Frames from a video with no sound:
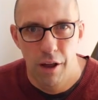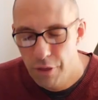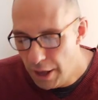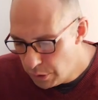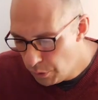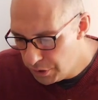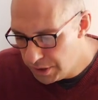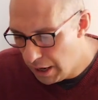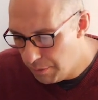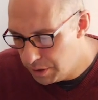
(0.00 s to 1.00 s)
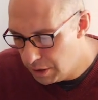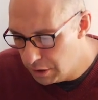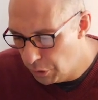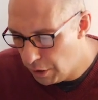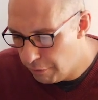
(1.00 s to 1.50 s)
That's what the psalmist
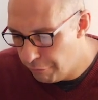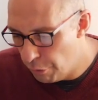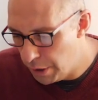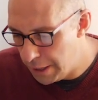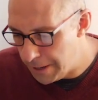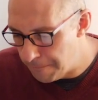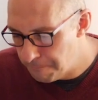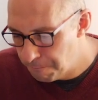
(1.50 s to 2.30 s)
is looking for here.